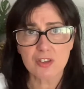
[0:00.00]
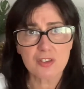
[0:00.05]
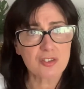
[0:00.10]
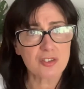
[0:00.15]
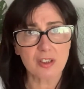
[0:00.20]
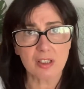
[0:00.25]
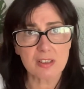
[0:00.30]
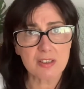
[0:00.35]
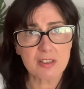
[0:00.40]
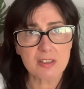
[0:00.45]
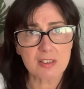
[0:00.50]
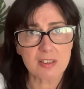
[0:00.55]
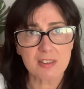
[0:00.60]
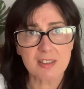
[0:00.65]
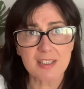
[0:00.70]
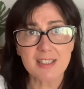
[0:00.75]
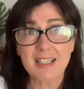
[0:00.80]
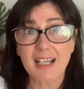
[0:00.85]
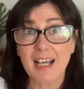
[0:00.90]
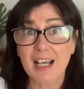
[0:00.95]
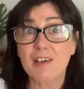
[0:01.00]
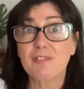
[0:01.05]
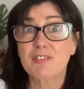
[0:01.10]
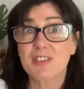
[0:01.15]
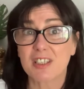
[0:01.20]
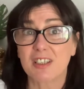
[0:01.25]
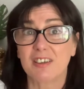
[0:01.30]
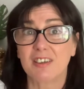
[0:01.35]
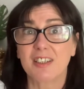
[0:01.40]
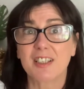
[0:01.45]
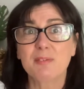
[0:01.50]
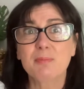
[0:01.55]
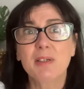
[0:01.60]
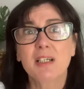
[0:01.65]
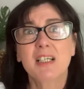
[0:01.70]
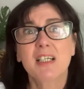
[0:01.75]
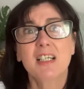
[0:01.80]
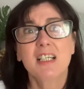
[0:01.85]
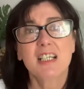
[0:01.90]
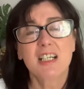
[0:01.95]
I just didn't have time.
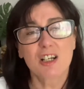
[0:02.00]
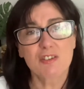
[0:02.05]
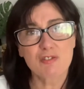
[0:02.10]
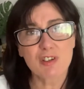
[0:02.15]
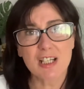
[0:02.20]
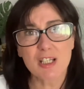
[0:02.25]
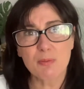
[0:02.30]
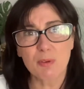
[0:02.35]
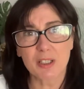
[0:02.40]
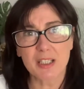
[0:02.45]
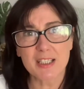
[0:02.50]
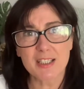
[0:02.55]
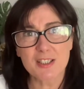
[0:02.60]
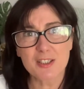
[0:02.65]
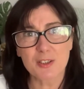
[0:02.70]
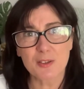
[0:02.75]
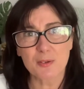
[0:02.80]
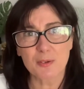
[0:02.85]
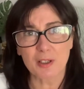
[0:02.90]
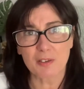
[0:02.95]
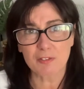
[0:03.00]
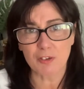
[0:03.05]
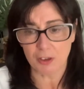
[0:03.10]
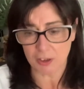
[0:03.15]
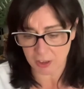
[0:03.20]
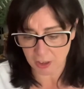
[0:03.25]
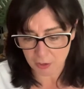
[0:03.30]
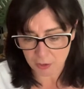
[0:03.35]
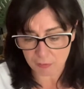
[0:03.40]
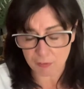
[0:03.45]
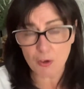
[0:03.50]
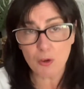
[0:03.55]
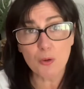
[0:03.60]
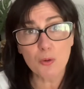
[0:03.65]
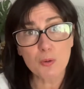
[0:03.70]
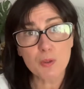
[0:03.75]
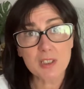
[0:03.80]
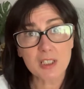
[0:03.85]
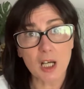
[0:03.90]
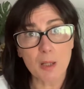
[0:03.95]
I really wanted to do. I've got a load of
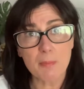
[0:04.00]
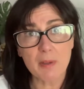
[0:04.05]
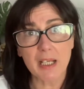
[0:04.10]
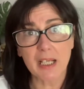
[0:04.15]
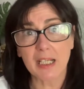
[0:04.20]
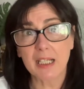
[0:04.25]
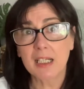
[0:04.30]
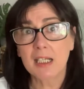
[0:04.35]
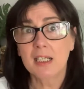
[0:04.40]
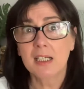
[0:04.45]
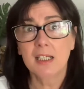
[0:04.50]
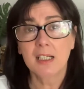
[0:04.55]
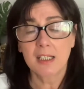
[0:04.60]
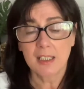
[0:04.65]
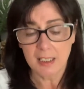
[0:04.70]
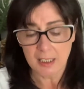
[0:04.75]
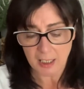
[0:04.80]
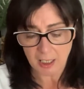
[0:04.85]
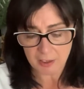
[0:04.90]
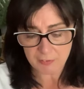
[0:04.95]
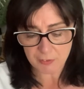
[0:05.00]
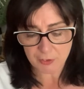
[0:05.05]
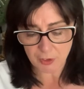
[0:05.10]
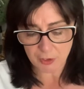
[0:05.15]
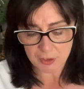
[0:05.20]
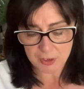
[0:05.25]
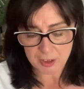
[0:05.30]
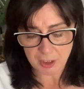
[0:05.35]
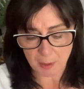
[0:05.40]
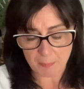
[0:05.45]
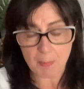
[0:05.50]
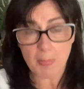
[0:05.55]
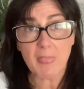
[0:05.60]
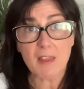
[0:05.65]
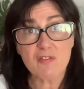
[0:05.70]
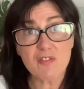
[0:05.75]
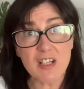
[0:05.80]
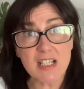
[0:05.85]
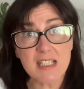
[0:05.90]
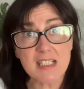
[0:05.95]
hauls coming. I've got
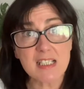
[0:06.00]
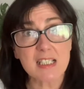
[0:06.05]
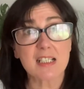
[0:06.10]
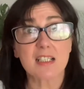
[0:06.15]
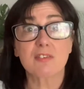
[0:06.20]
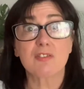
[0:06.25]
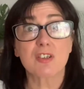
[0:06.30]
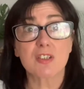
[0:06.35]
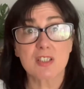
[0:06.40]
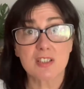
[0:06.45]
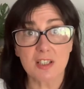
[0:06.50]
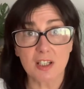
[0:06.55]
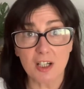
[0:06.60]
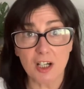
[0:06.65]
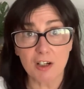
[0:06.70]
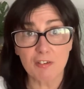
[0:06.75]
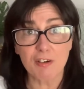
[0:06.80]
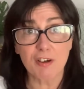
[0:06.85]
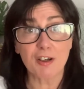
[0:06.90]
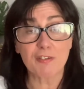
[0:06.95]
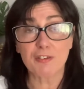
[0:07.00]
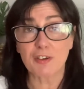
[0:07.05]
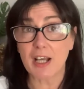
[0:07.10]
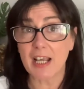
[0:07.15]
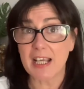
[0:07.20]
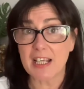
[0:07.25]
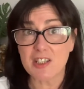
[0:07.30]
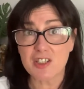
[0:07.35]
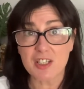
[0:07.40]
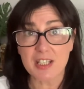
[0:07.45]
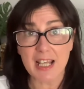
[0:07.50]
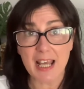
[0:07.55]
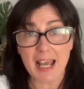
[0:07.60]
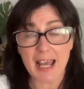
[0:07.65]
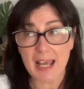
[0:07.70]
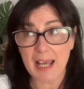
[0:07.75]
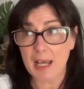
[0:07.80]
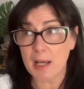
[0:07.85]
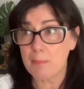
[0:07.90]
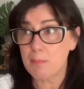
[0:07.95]
Vinted. I've got Zara. I've got
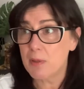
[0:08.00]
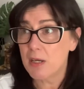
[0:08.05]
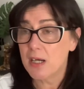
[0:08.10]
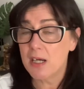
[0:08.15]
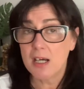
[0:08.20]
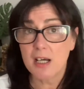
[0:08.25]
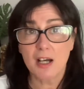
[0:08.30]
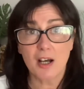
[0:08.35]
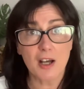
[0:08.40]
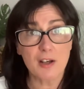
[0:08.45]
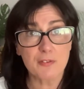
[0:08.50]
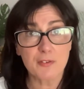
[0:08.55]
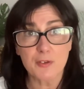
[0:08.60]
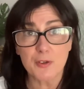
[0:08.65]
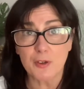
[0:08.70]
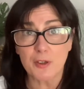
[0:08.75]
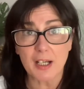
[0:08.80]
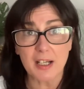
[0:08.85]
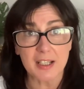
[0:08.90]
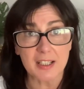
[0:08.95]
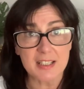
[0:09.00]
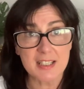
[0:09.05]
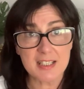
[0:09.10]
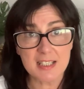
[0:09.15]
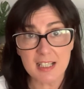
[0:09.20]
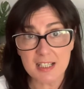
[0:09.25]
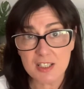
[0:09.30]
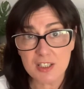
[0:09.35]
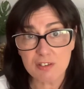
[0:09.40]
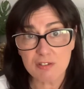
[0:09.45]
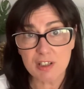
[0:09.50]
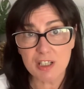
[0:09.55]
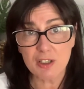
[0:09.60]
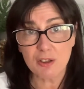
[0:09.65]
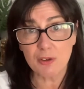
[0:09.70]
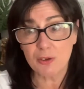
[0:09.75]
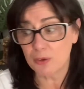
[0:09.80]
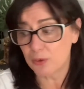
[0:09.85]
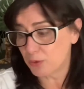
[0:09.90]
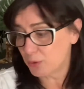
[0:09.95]
H&M. I've got accessory
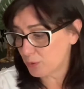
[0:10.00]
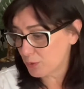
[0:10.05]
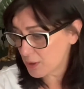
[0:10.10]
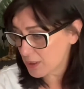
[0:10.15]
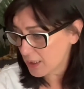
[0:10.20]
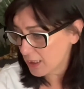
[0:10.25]
hauls.